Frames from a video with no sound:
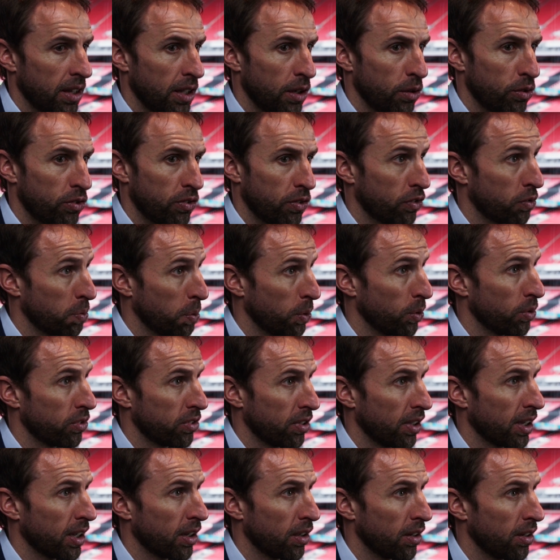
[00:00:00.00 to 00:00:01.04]
use of sports
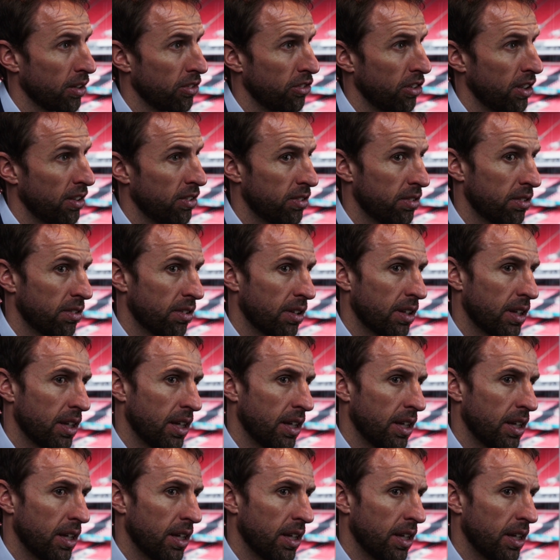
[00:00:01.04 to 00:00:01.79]
psychologists.